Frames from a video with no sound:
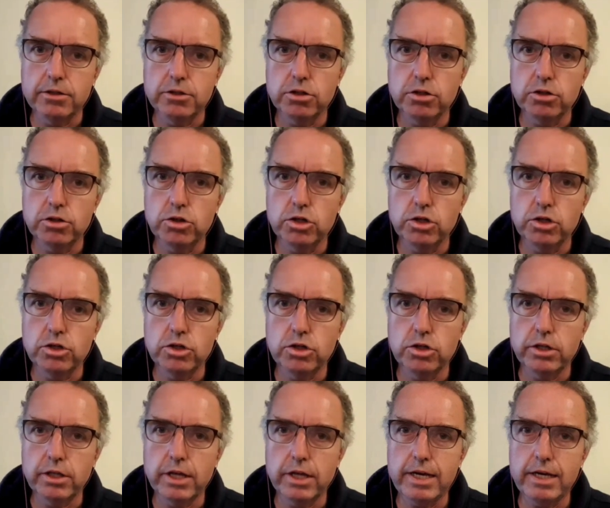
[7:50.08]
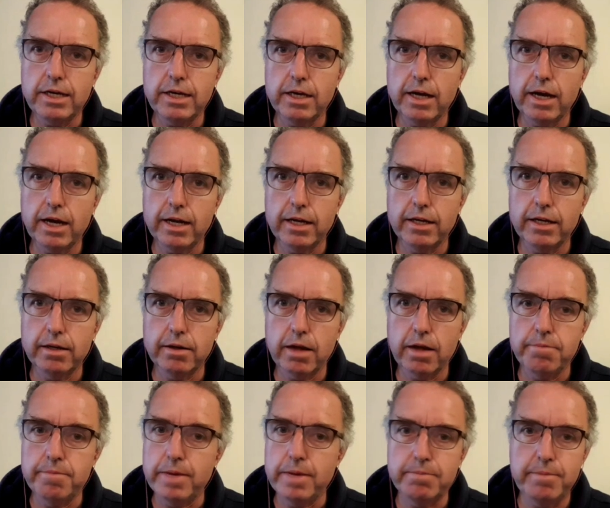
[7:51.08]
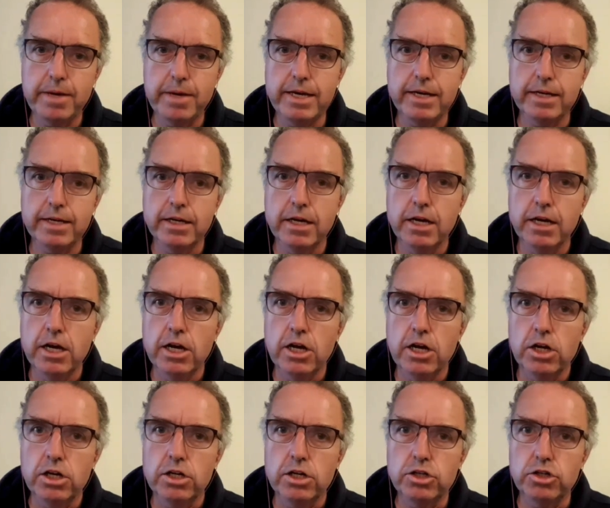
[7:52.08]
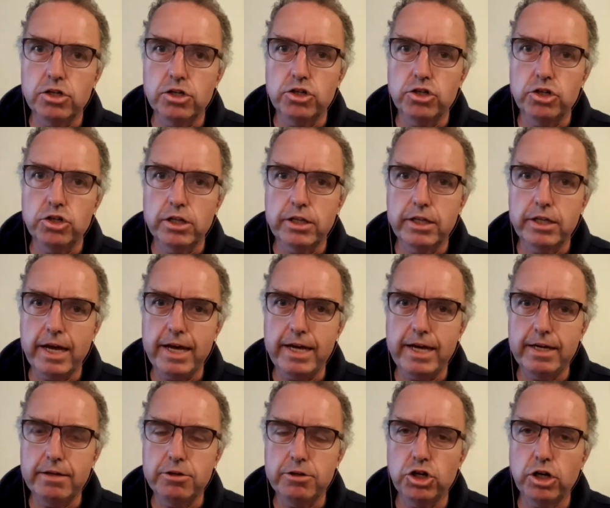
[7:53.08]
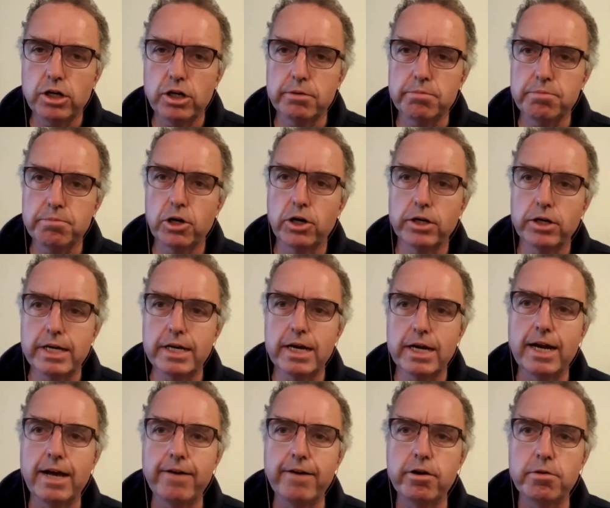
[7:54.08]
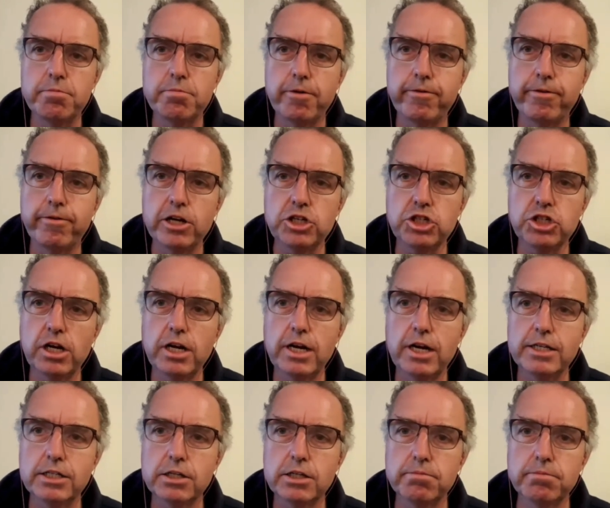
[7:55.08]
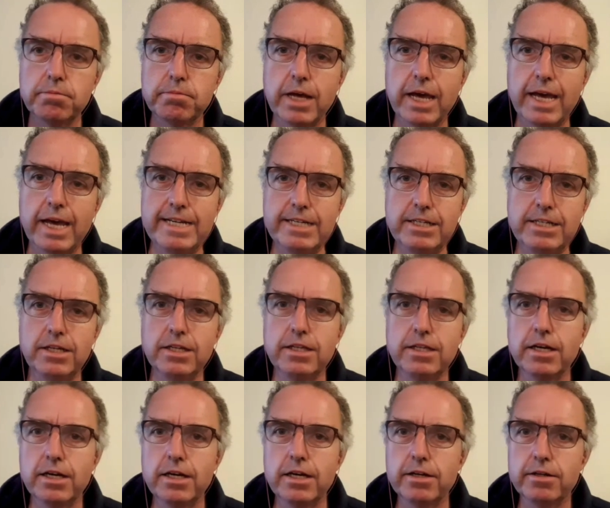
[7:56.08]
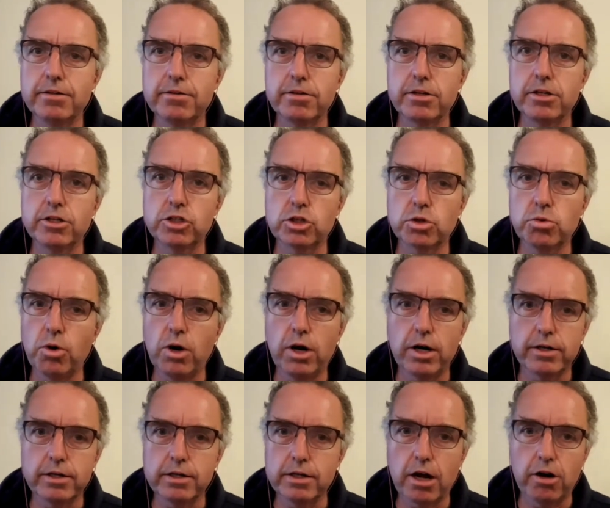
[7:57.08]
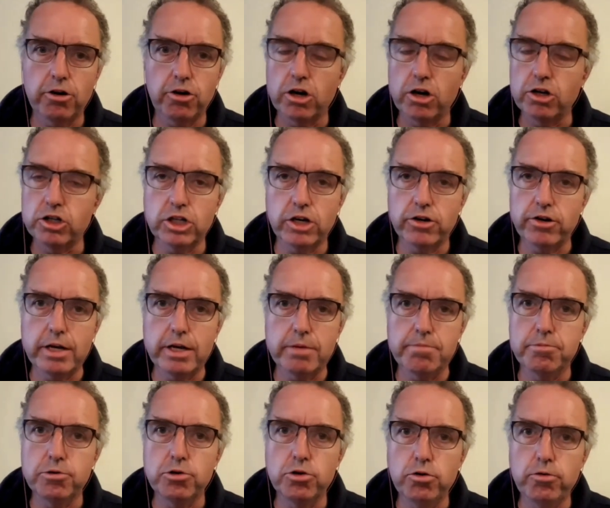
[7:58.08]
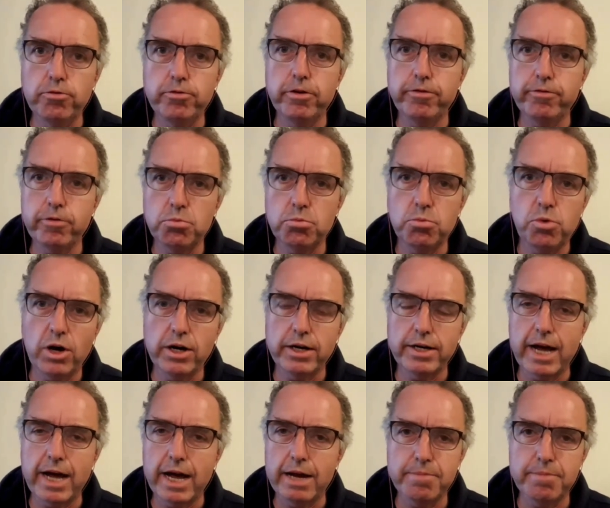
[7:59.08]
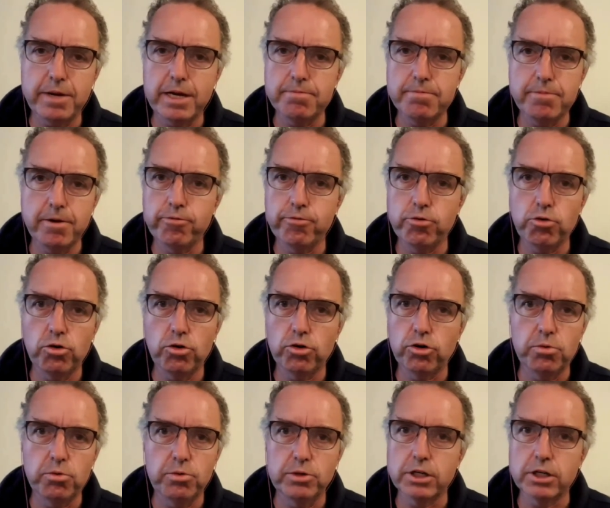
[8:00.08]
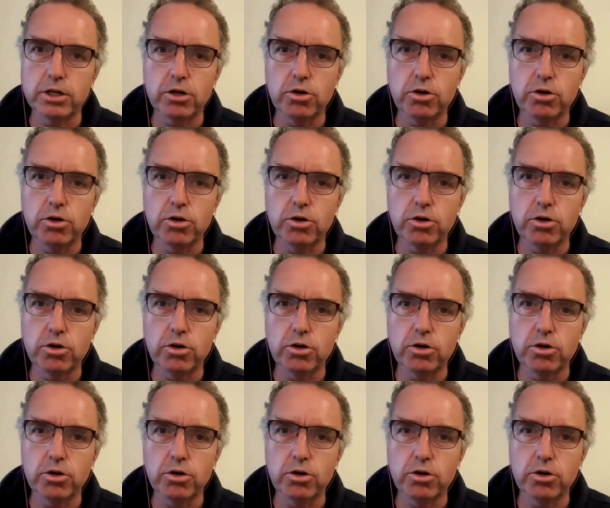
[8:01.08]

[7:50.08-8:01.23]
Do you think, and Mick Meakin, do you think John brought in a level of professionalism into the squad, or certainly improved it from what it had been before, or